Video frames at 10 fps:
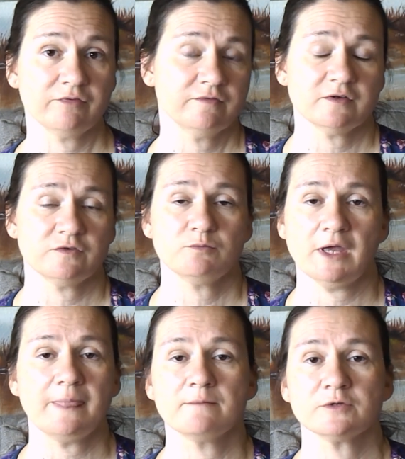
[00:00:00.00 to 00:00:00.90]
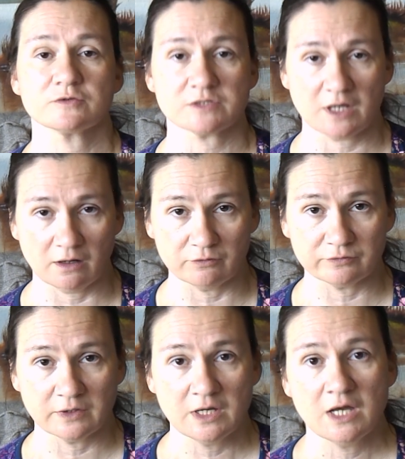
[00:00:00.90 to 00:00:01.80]
Even if you made them yourself,
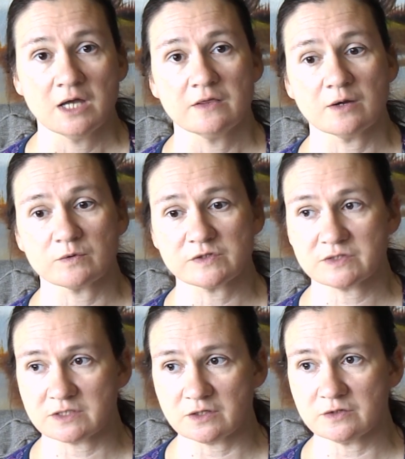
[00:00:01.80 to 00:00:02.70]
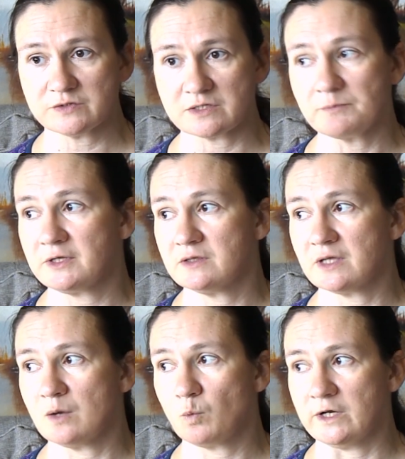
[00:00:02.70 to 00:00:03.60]
there was still something
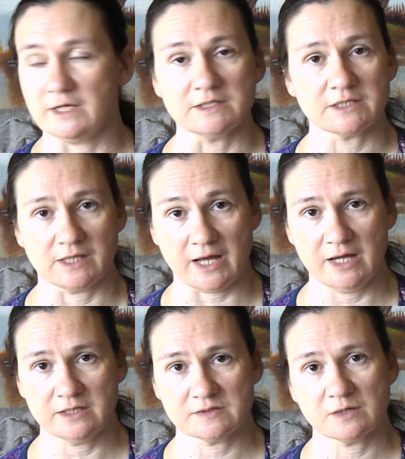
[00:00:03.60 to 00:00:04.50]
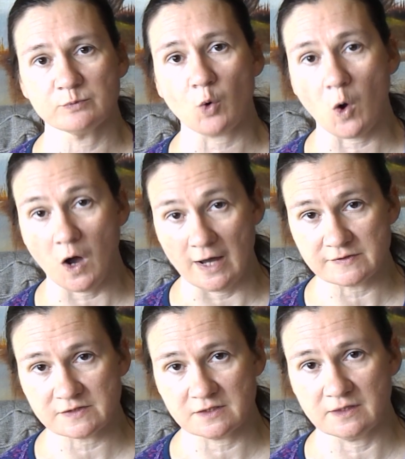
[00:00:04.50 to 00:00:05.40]
that went into that, some
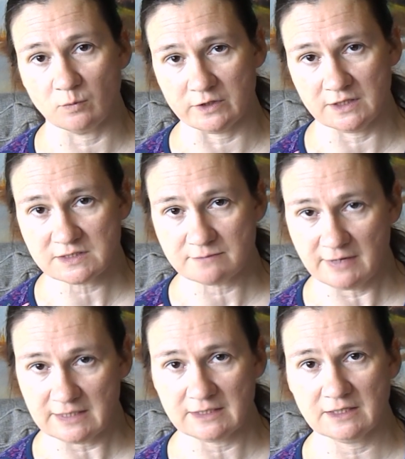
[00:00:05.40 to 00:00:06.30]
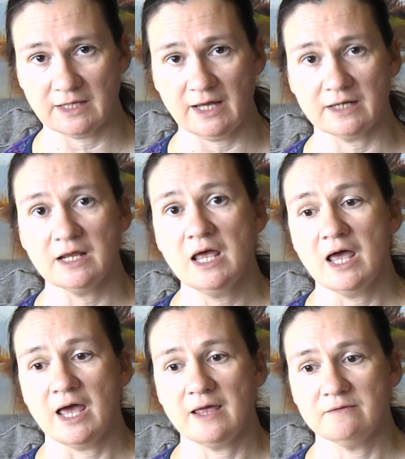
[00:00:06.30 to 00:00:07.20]
cost that went into making that,
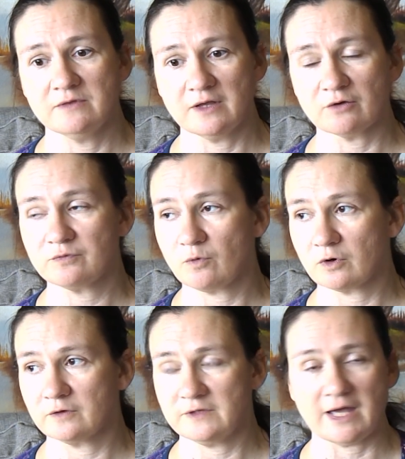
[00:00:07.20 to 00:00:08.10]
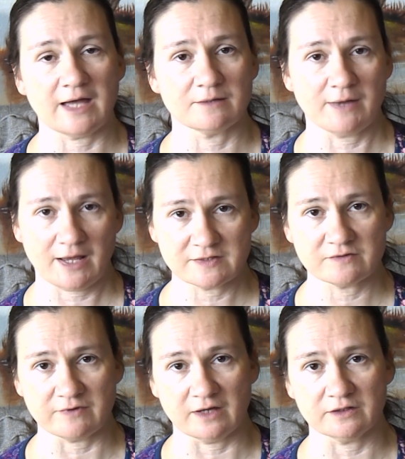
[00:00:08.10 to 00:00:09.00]
and therefore the item has
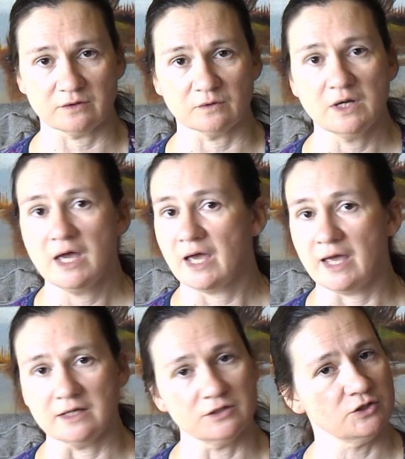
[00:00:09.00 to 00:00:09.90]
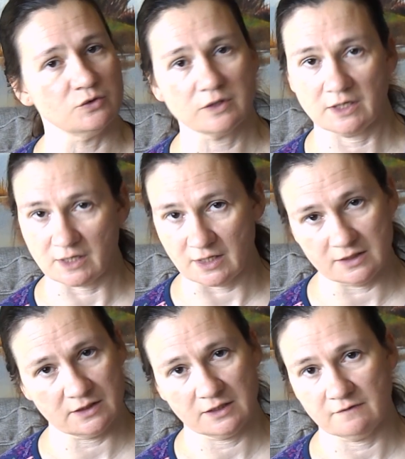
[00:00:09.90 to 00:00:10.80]
a value, and you cannot
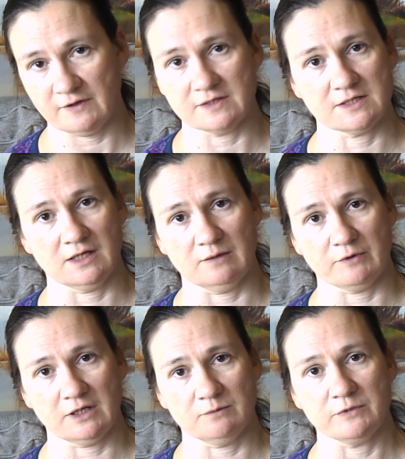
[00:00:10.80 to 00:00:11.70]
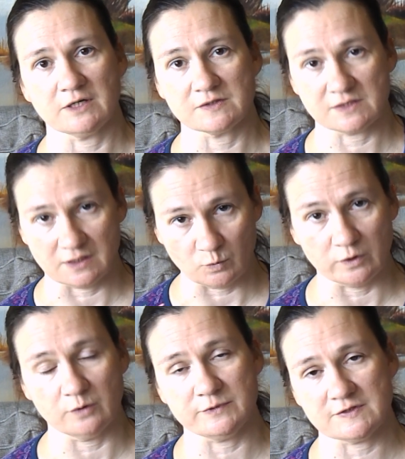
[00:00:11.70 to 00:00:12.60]
give that to anybody because it
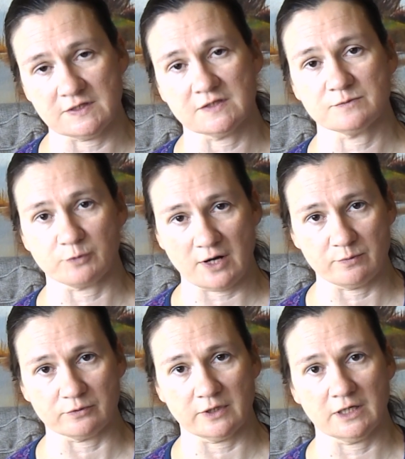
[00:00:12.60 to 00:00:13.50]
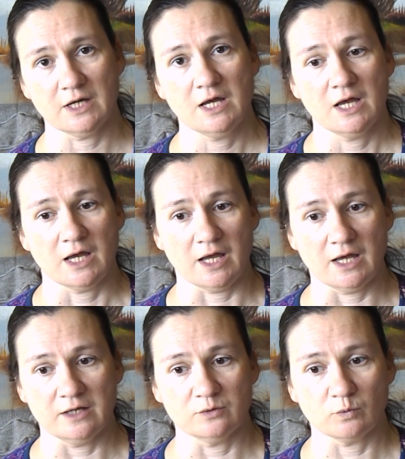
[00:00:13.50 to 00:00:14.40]
will be seen as bribery.
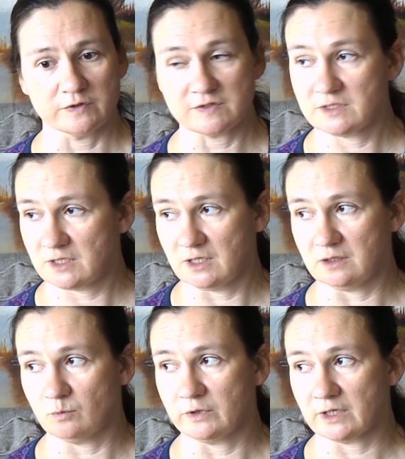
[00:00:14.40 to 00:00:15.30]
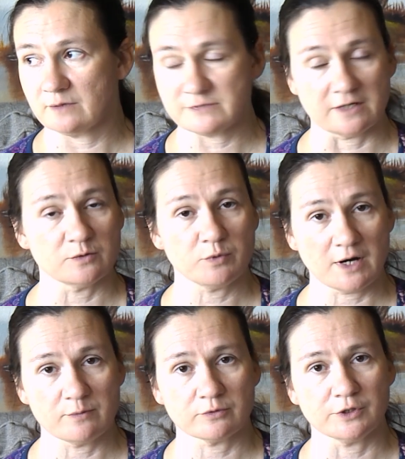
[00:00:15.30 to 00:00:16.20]
And once again, when it comes down to
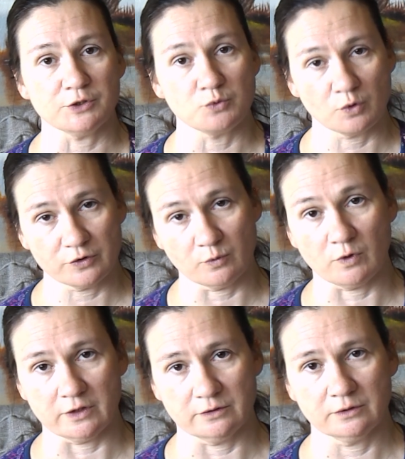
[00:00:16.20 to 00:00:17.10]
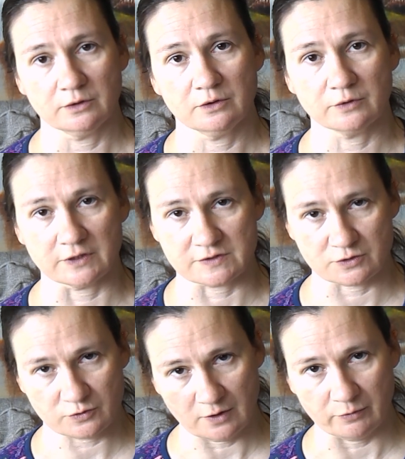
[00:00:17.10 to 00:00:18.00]
bribery, you're the one who gets in
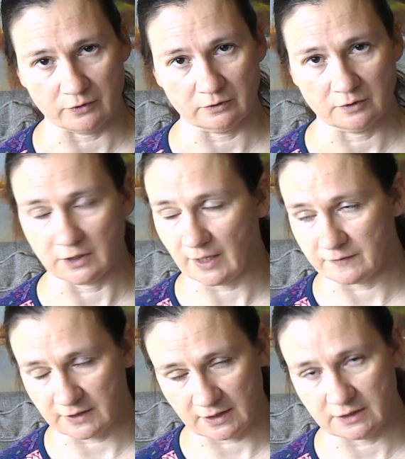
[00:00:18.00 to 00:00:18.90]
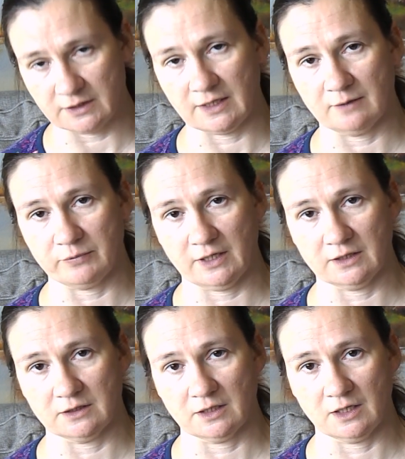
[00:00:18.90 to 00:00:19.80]
trouble, not the Kennedy
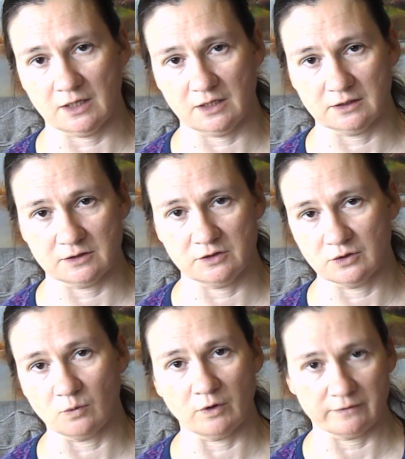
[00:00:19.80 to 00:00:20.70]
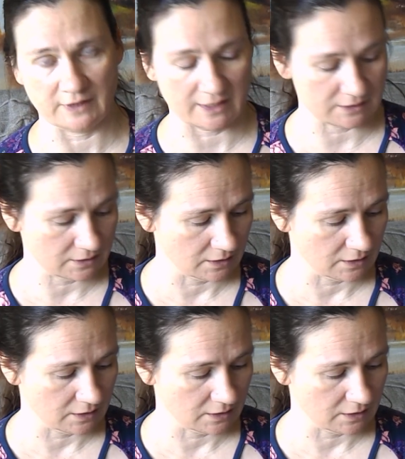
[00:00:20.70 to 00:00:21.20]
campaign, and you don't want that.